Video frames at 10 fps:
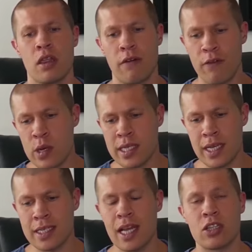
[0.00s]
The first
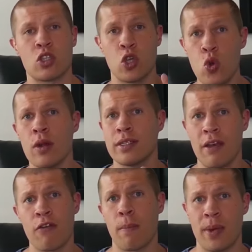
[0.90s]
thing is that 2
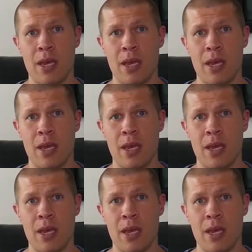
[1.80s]
different